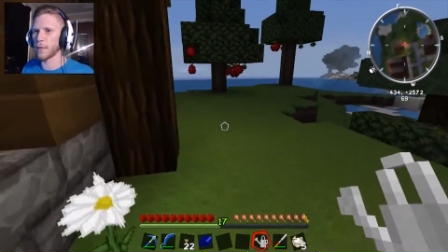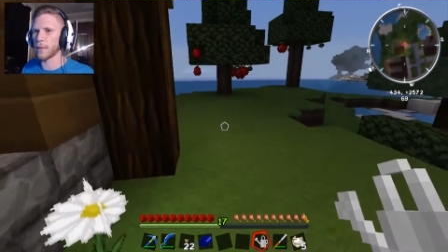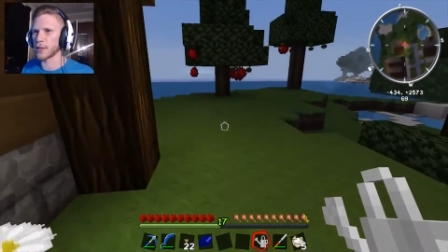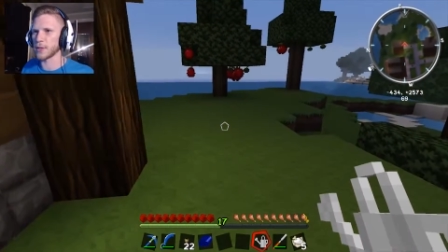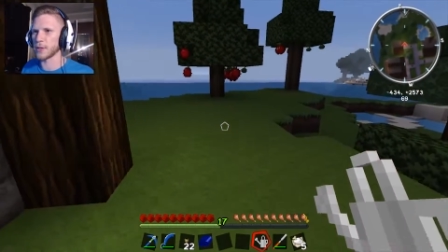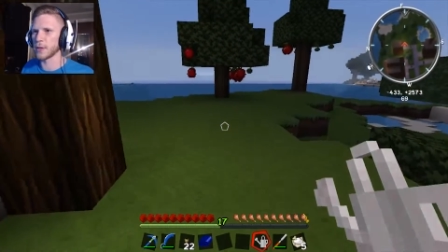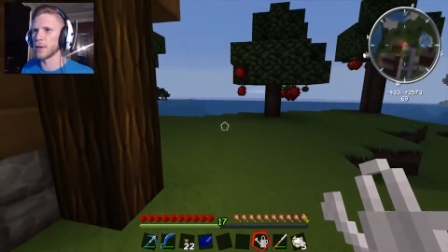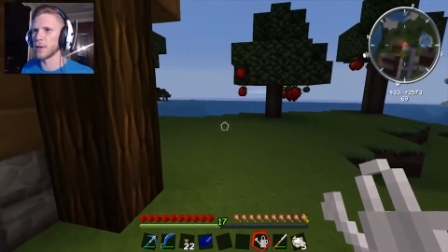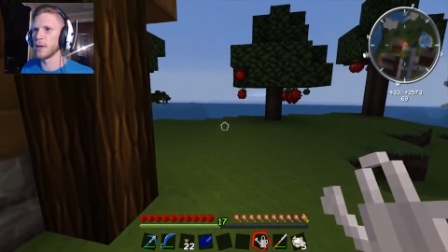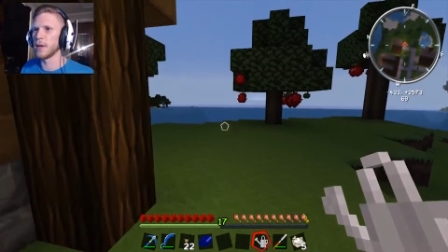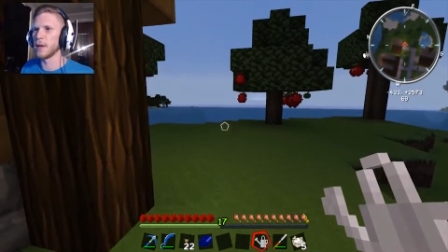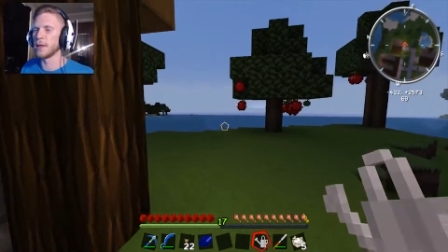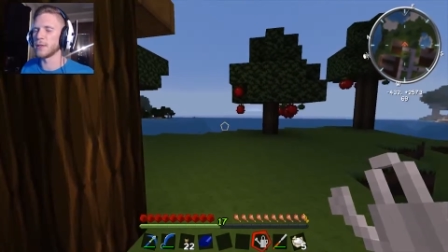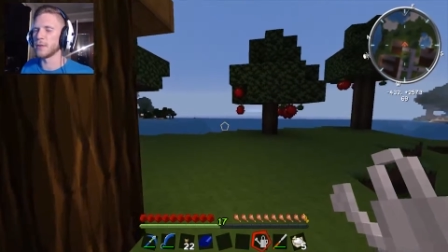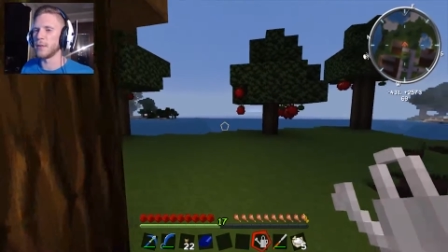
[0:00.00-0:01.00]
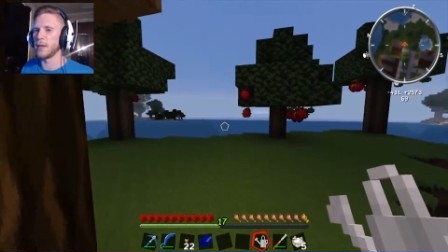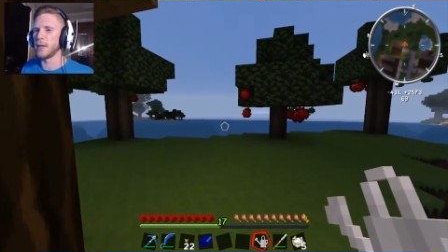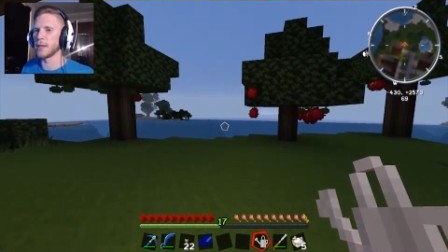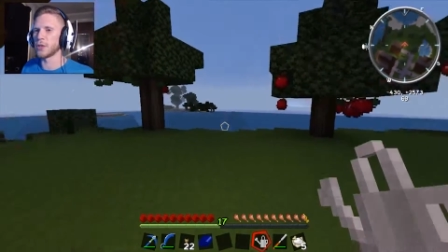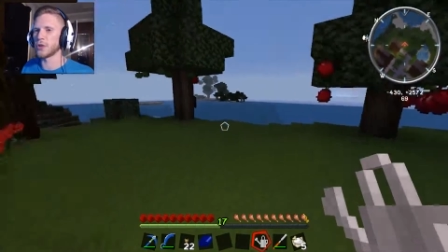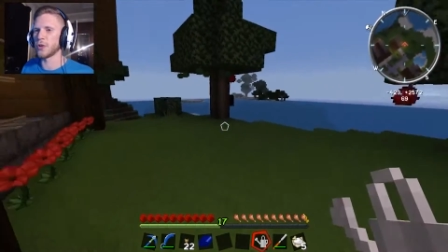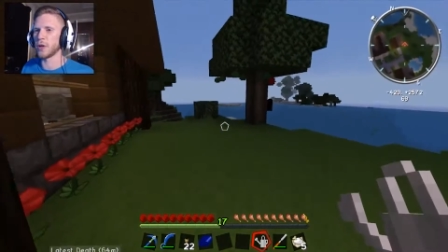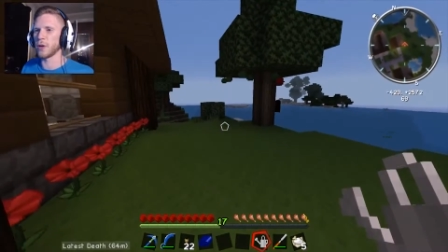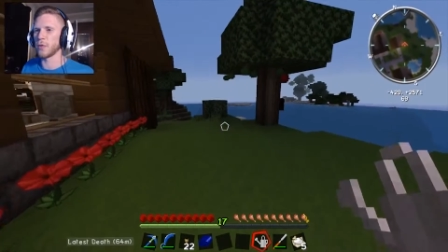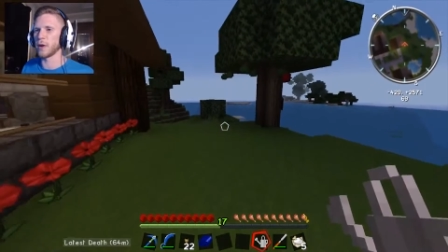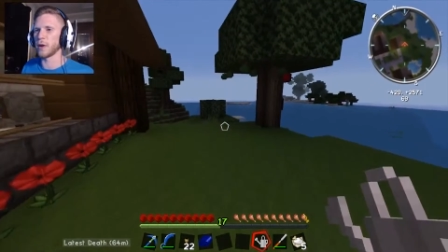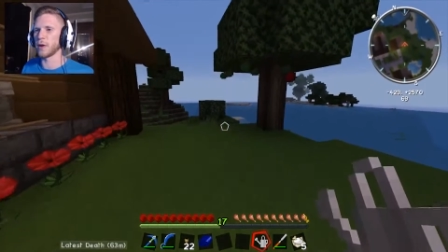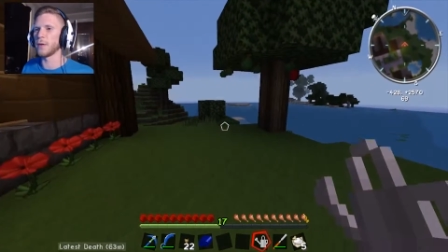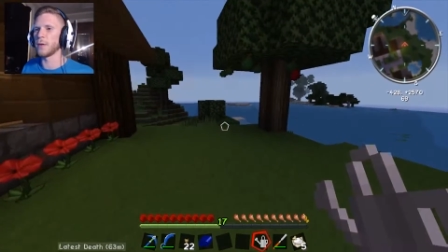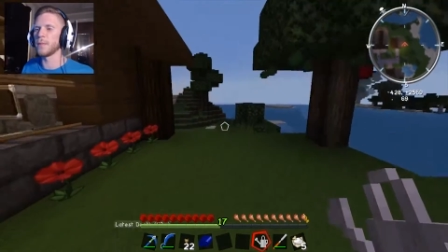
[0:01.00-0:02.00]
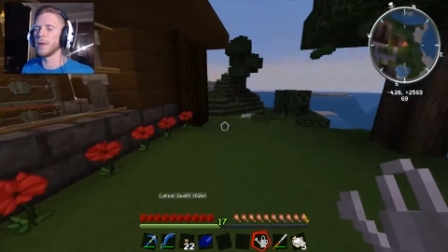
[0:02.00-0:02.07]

faster. So we can get string quicker.